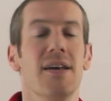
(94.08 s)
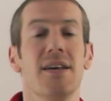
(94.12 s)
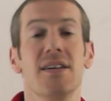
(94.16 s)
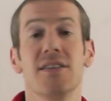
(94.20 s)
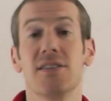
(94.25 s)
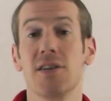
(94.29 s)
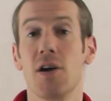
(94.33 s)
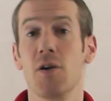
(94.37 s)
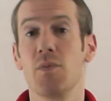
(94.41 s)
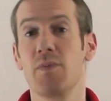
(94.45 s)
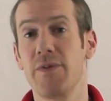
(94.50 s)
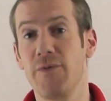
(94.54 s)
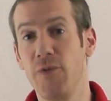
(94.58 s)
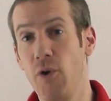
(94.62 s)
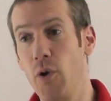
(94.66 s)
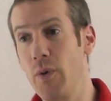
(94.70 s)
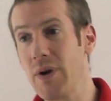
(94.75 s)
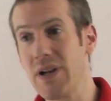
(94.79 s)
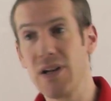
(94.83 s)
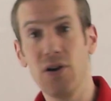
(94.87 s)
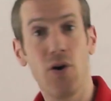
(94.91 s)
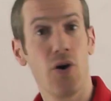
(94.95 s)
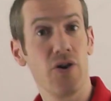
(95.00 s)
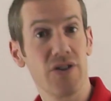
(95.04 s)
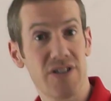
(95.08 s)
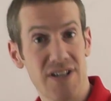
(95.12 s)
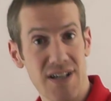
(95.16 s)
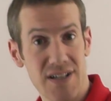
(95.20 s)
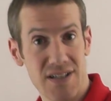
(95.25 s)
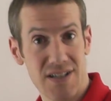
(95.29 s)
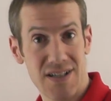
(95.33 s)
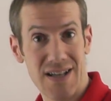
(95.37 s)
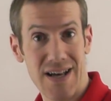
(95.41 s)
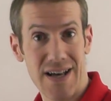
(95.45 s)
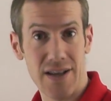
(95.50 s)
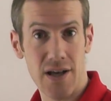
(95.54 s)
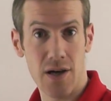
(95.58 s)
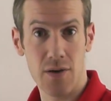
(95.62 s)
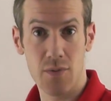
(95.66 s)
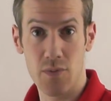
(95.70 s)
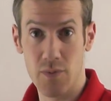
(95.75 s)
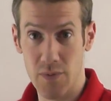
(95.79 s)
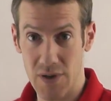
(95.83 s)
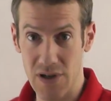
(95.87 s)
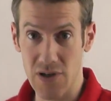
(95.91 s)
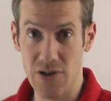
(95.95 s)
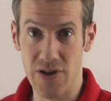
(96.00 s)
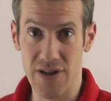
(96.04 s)
so before we launch into that though,
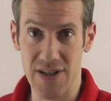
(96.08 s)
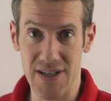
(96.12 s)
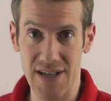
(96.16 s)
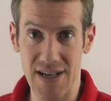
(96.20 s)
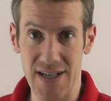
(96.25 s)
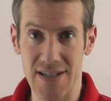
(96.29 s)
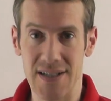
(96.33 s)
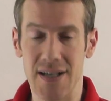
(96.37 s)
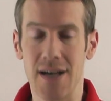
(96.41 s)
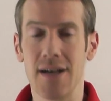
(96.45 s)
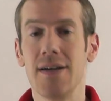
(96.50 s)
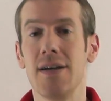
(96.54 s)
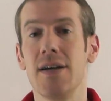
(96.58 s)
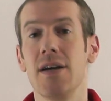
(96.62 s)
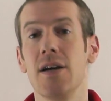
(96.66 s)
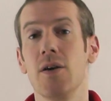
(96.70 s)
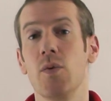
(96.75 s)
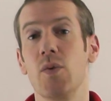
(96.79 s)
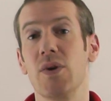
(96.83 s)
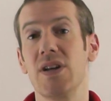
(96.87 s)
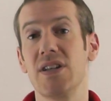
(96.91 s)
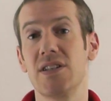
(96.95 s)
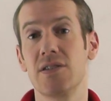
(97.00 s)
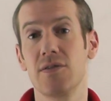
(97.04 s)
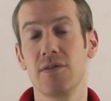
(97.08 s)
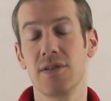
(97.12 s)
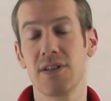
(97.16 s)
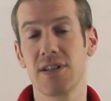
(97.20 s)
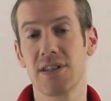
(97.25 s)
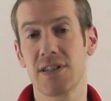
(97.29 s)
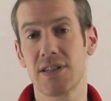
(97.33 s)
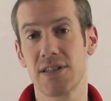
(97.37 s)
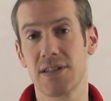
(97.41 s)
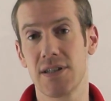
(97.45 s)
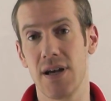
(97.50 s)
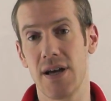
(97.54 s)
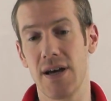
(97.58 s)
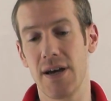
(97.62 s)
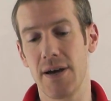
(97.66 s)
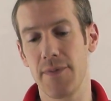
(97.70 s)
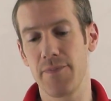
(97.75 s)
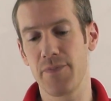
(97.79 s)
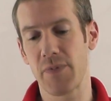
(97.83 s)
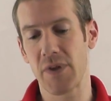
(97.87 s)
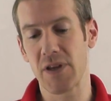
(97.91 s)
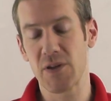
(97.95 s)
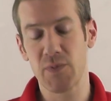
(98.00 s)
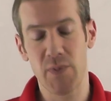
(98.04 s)
when we look at the data, we need to
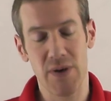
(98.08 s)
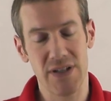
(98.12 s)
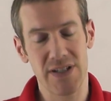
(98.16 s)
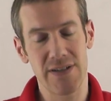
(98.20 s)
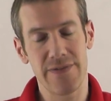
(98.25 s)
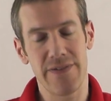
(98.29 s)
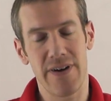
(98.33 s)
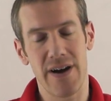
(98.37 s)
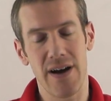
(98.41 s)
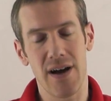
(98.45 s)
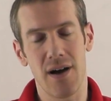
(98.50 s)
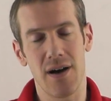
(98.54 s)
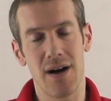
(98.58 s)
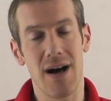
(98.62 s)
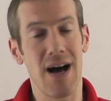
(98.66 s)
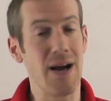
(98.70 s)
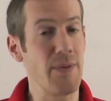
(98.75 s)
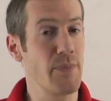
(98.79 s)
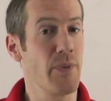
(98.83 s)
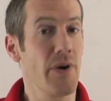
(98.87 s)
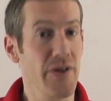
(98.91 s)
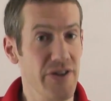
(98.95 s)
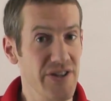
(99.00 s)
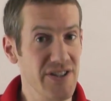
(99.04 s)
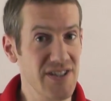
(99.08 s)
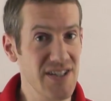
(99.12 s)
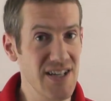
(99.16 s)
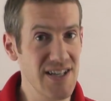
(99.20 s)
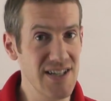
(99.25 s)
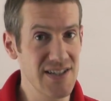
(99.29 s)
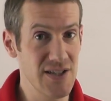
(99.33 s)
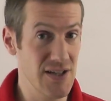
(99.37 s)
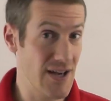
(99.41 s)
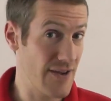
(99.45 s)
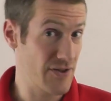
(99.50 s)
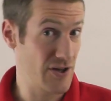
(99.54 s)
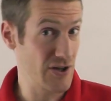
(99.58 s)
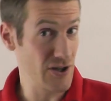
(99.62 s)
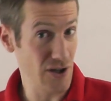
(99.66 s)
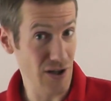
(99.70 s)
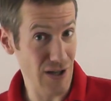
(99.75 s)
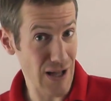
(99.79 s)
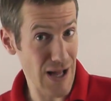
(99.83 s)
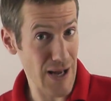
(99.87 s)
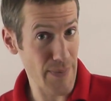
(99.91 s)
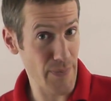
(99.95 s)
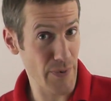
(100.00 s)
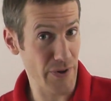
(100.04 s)
specify our hypotheses. So you have the
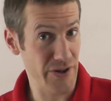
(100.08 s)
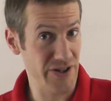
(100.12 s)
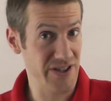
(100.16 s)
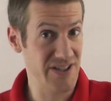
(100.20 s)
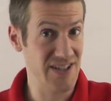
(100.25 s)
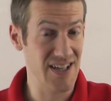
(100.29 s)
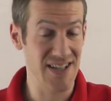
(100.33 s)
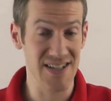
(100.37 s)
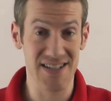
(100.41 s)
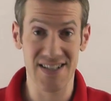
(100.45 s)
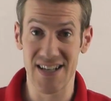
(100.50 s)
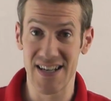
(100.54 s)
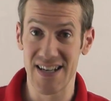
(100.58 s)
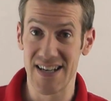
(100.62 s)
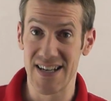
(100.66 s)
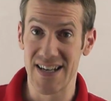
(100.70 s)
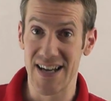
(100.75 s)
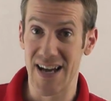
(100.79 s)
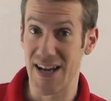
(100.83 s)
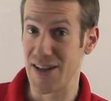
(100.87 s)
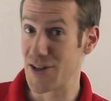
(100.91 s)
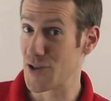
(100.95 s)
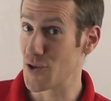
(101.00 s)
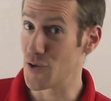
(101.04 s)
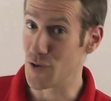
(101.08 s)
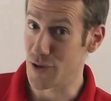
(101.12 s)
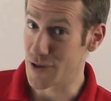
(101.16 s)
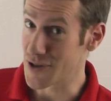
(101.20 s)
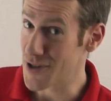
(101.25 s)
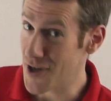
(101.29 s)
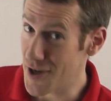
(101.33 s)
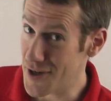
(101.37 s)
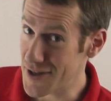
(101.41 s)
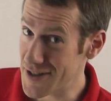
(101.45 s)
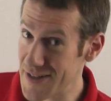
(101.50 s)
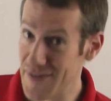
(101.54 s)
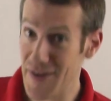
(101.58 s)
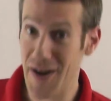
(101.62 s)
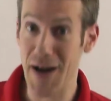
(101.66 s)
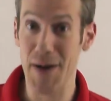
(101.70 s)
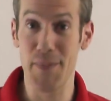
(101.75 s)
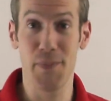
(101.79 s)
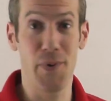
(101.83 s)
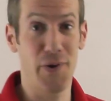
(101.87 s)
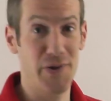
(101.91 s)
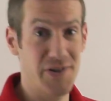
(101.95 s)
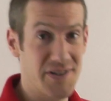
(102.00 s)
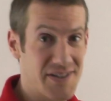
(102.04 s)
null hypothesis and the alternative
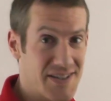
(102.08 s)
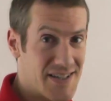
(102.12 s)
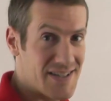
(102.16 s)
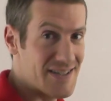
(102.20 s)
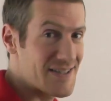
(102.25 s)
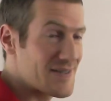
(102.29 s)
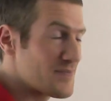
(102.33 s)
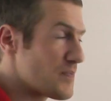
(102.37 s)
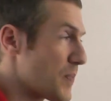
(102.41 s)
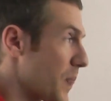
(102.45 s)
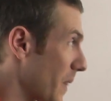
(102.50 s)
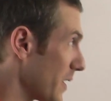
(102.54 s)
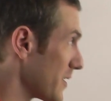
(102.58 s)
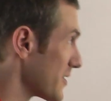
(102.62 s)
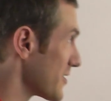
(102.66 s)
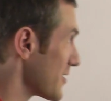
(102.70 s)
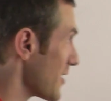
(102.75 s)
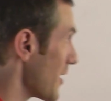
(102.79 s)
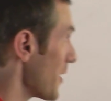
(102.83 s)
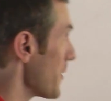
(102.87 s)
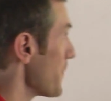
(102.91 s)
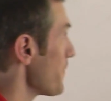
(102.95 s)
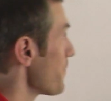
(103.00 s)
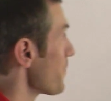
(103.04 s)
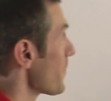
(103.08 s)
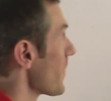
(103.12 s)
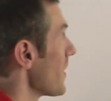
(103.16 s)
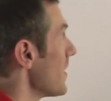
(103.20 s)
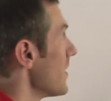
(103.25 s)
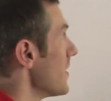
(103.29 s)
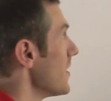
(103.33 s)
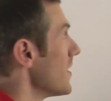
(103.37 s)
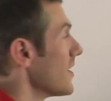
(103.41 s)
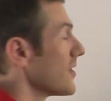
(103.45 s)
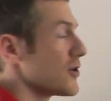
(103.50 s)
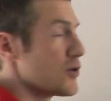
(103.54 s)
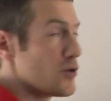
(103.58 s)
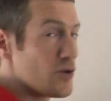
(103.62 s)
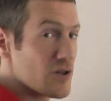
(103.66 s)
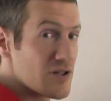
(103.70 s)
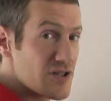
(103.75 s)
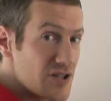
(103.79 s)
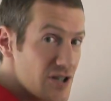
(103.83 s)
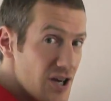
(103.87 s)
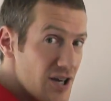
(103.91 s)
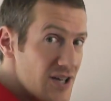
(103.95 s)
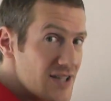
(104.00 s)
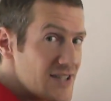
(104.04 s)
hypothesis. So the
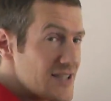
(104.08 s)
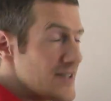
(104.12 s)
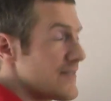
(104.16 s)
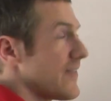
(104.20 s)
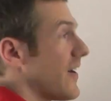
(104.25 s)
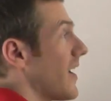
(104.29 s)
alternative